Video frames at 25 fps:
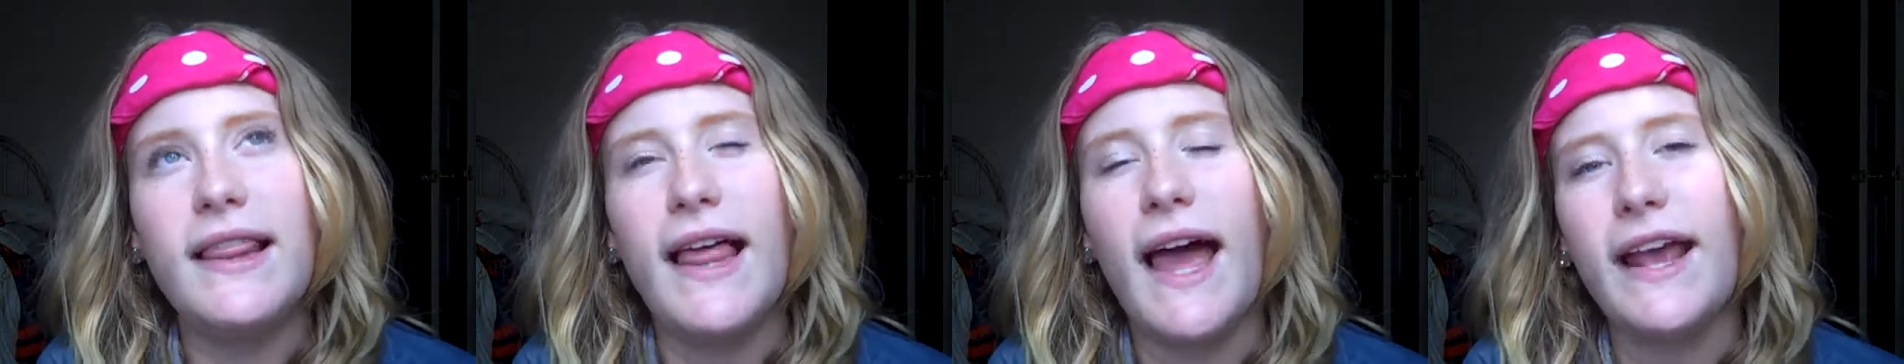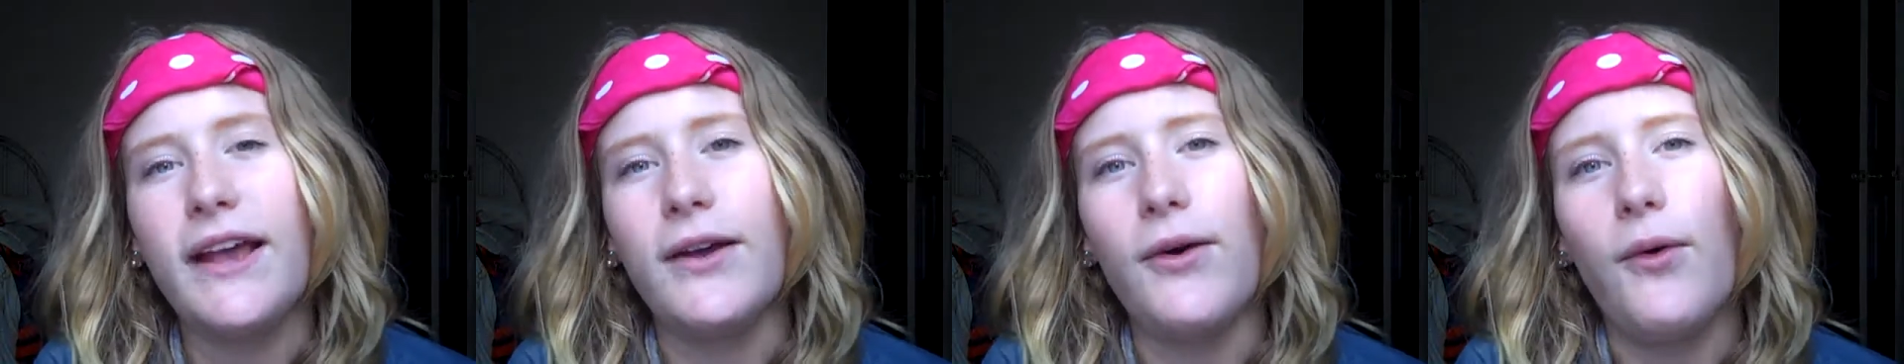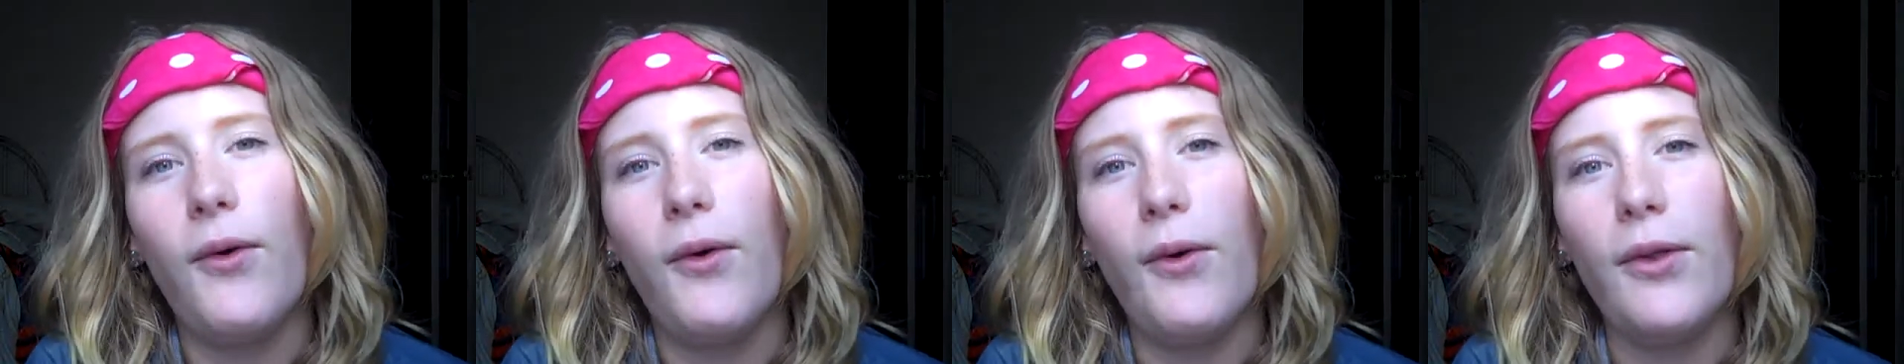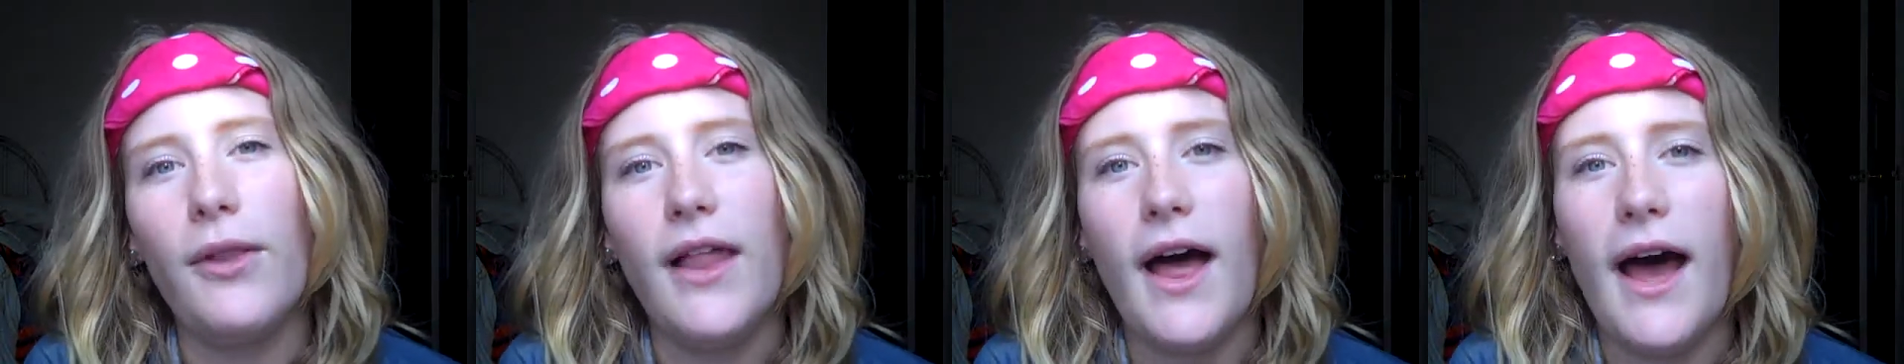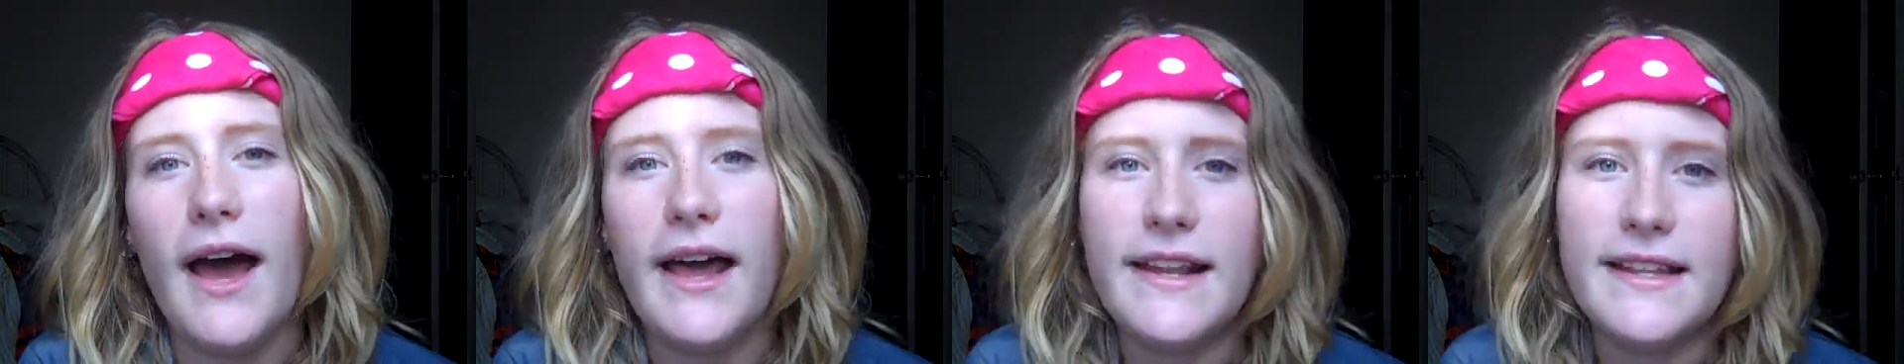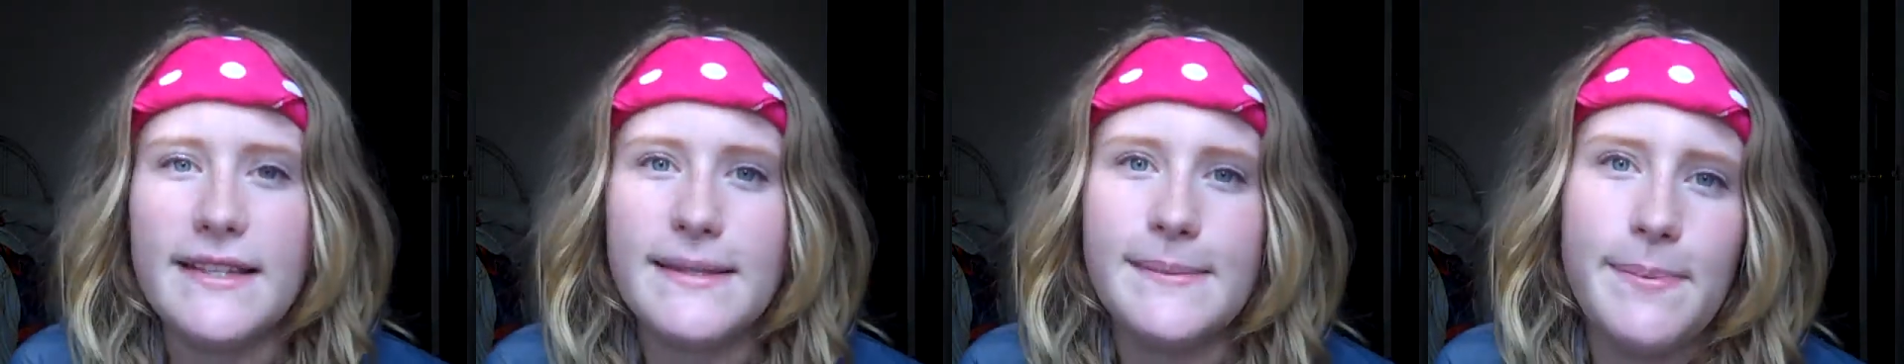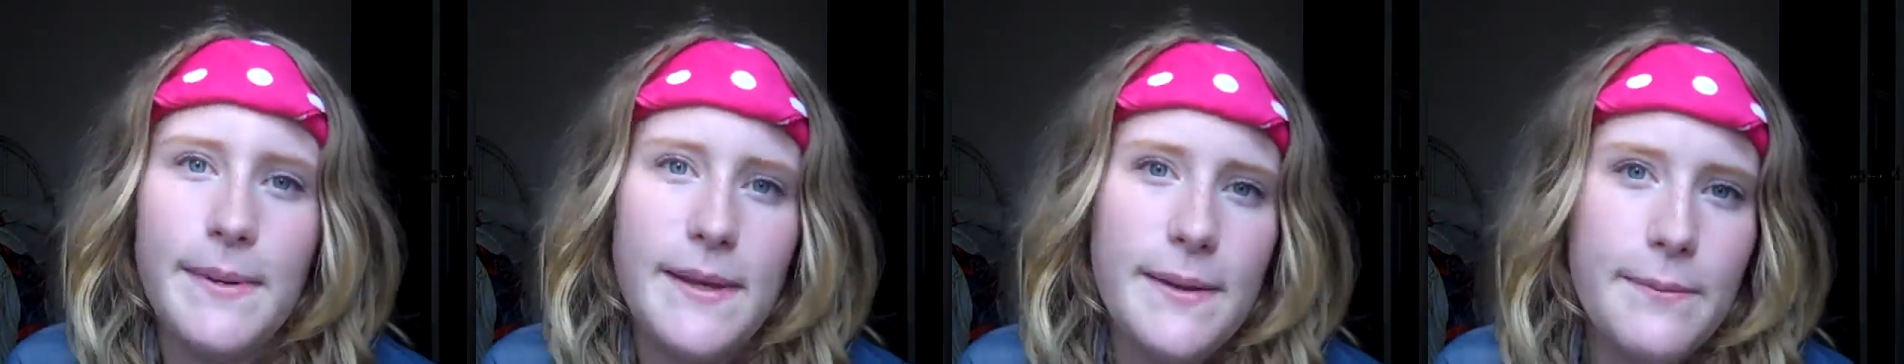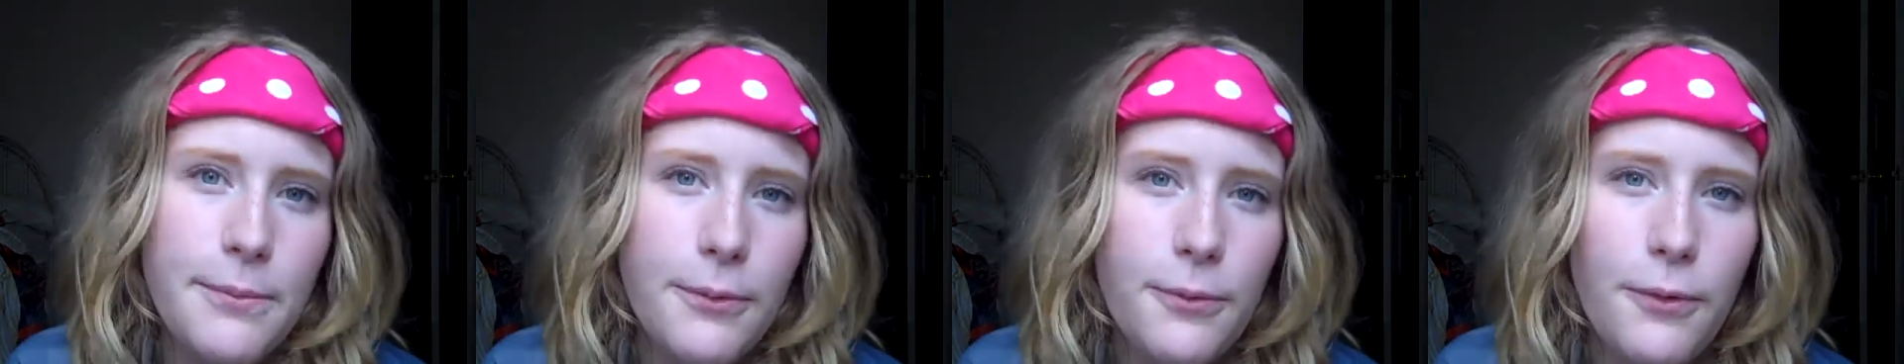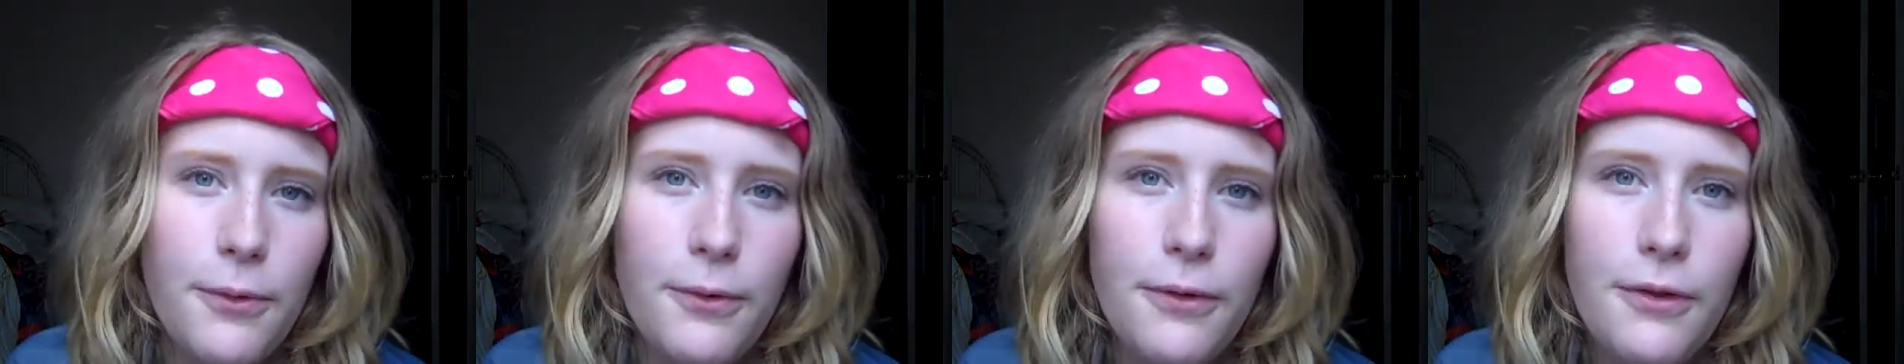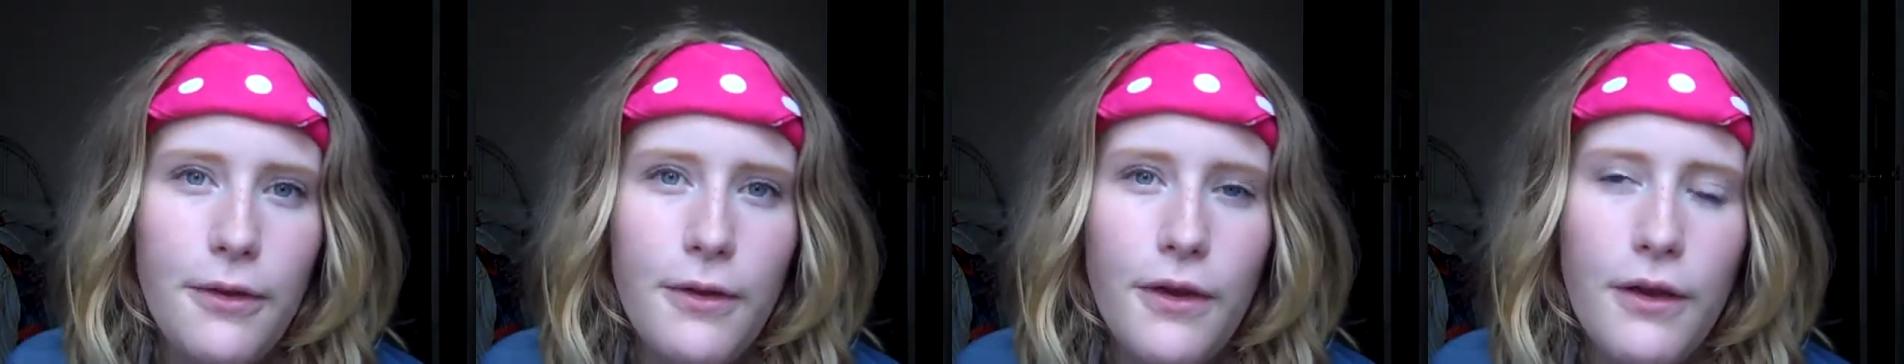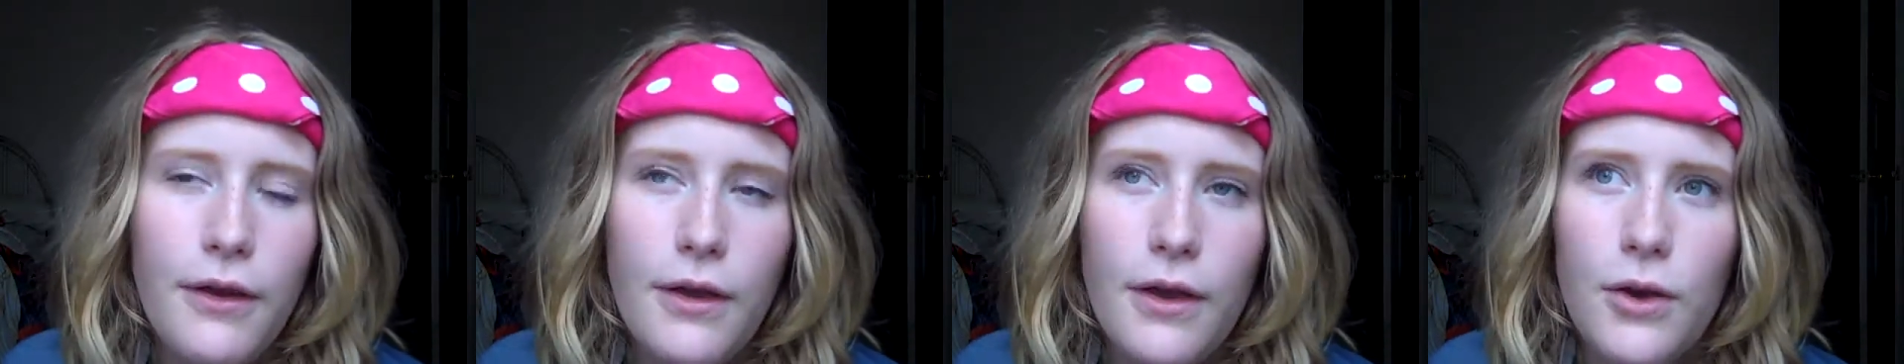like a whole lot as people.